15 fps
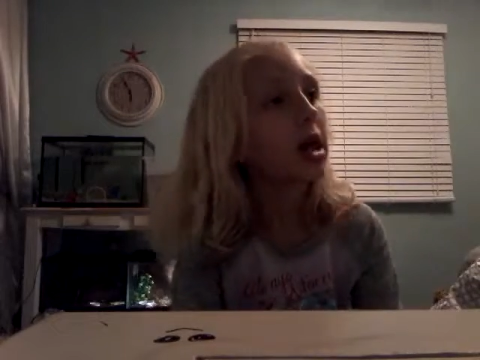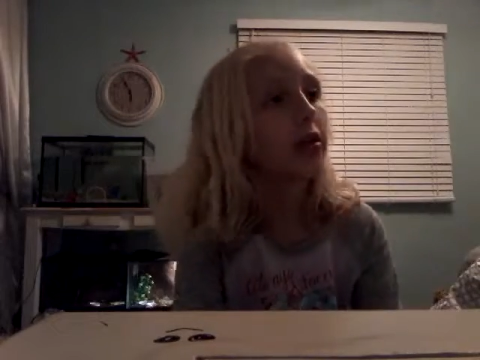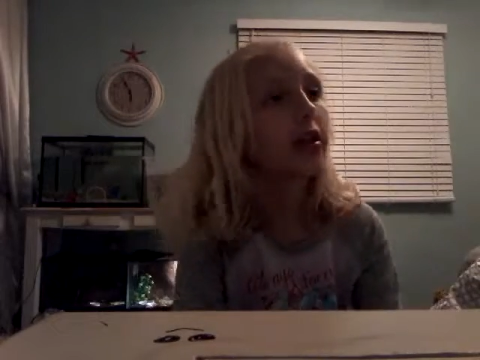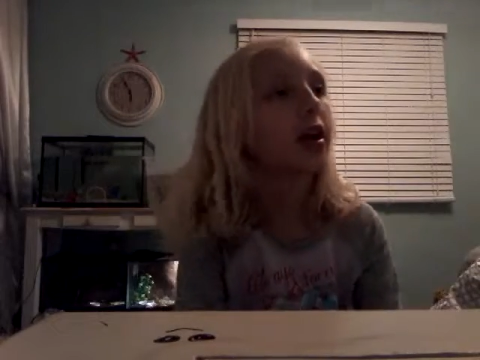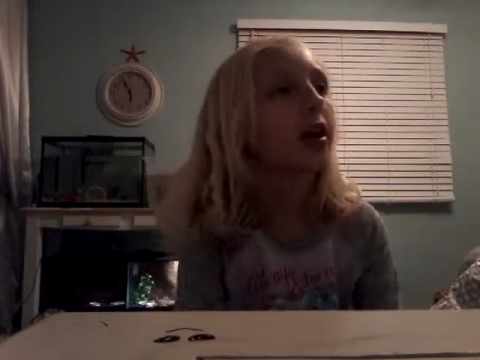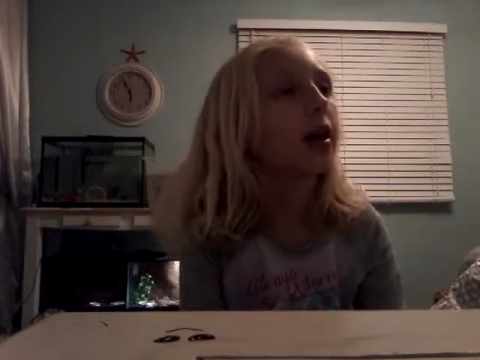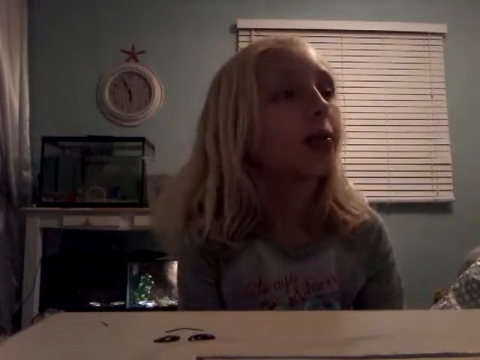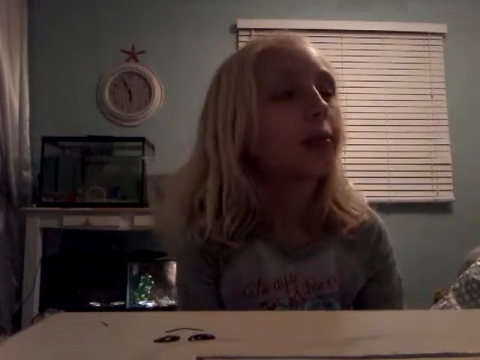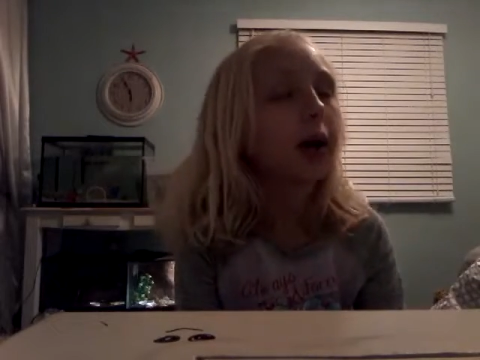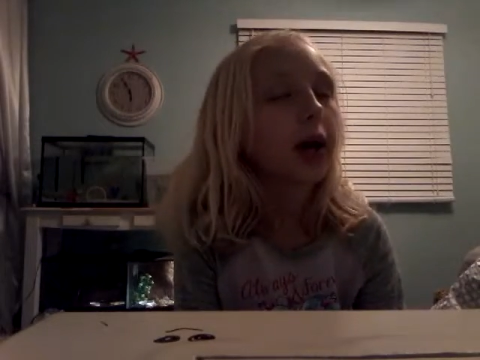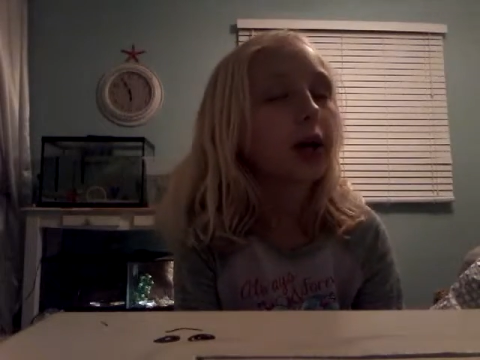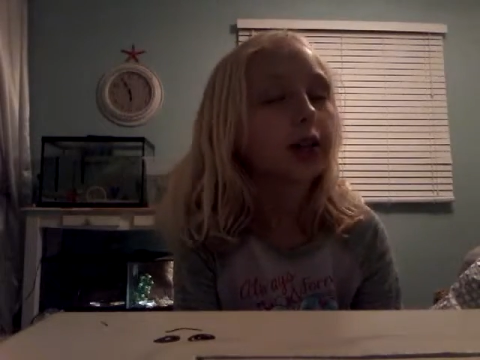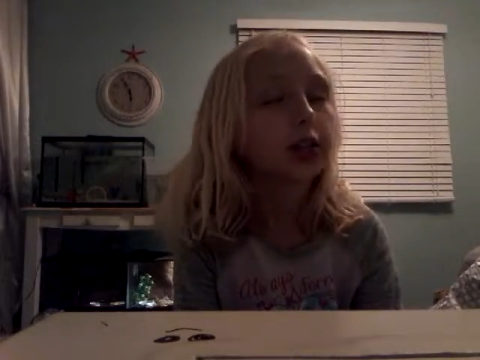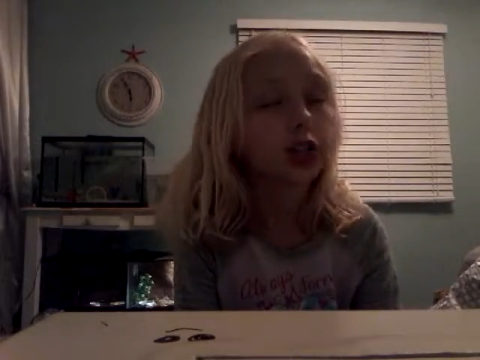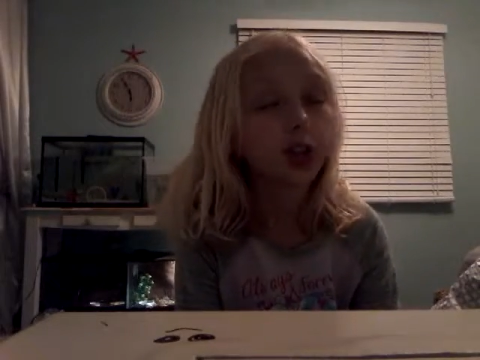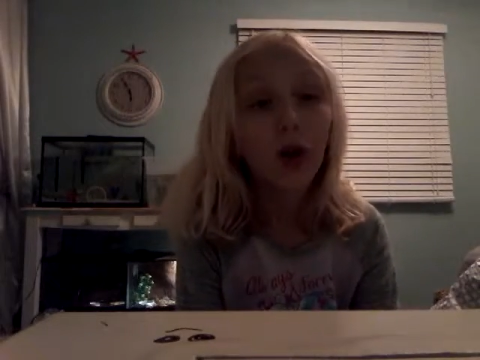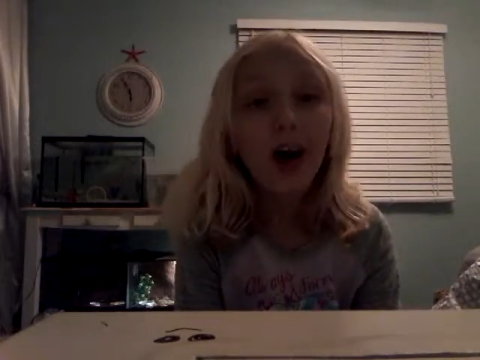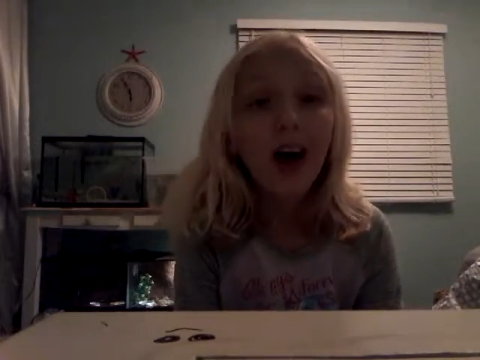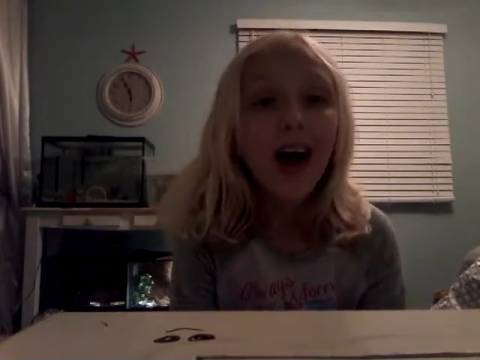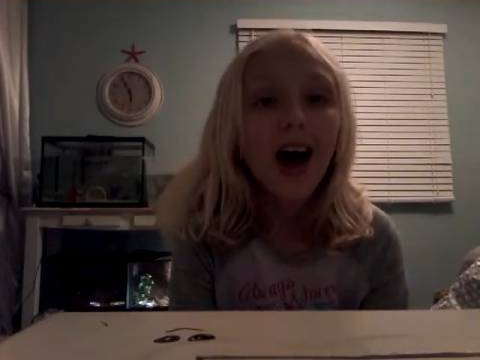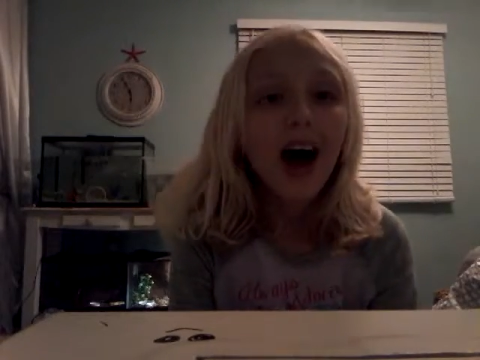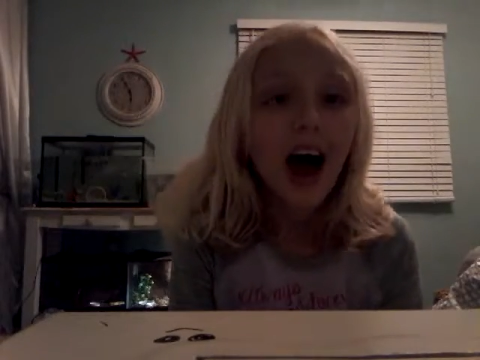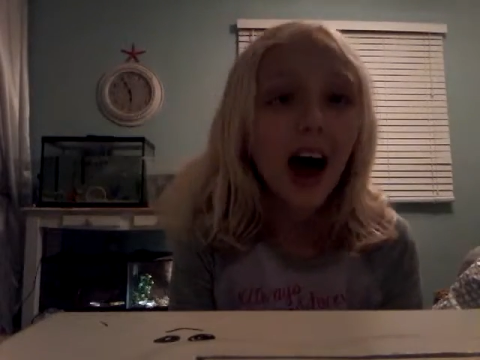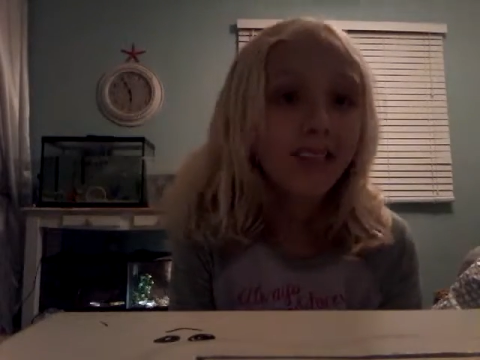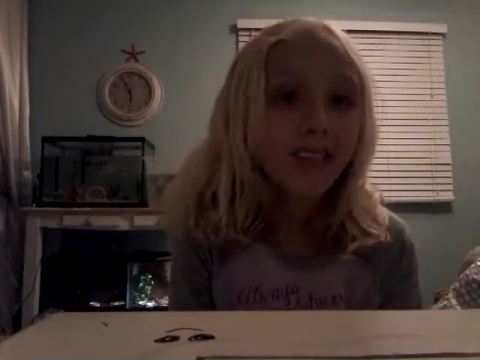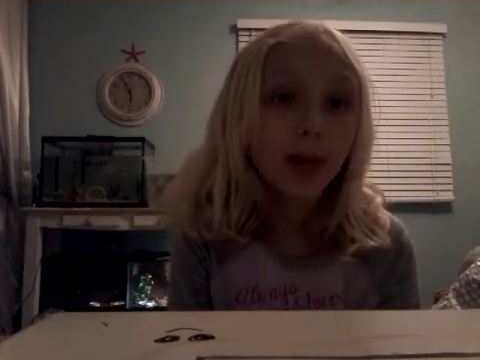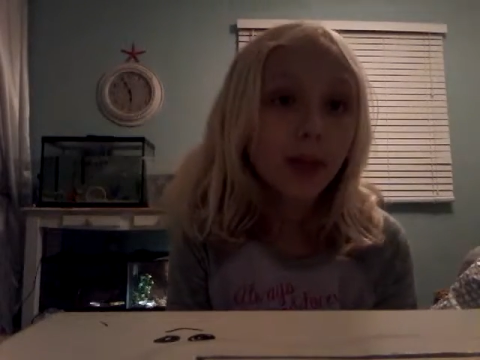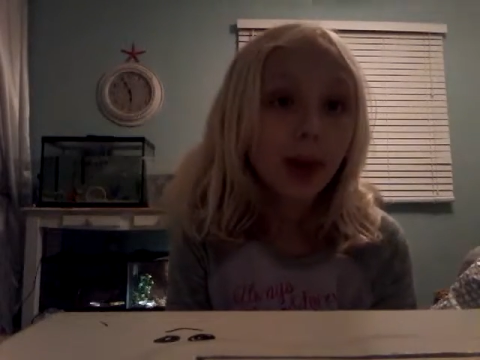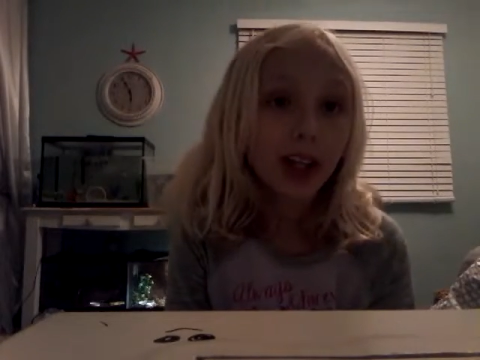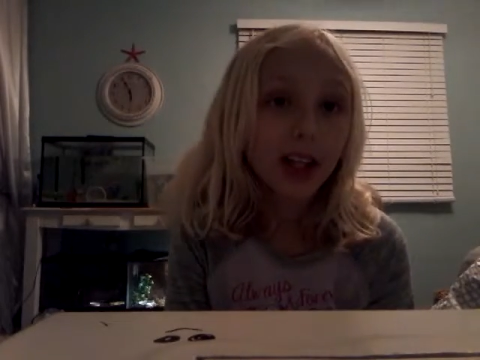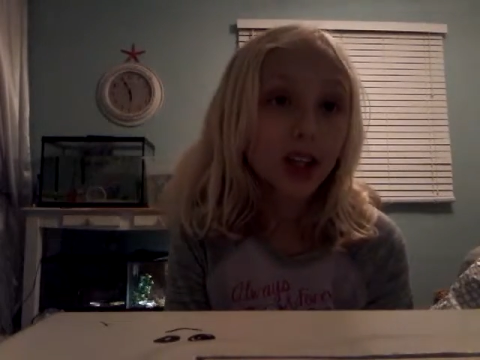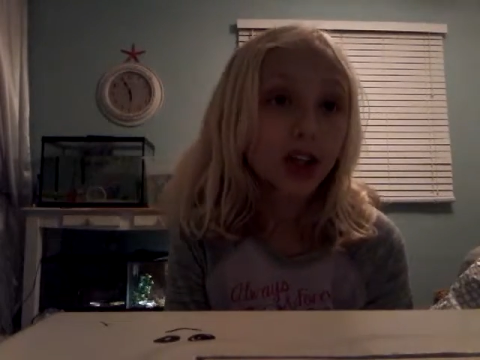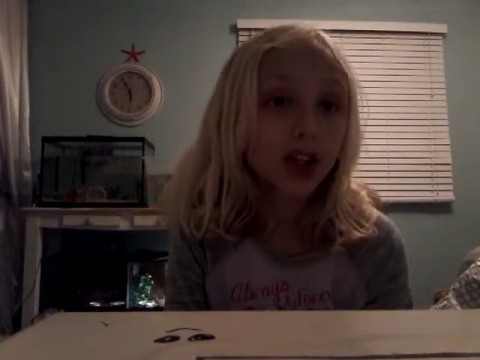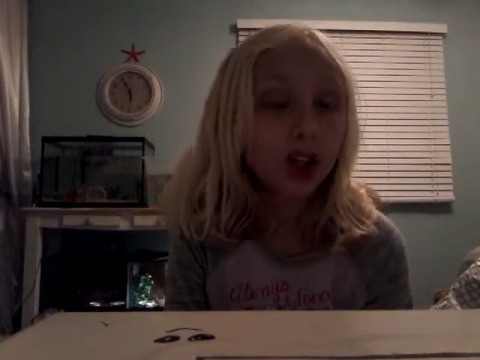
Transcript: I think compared to having bettas.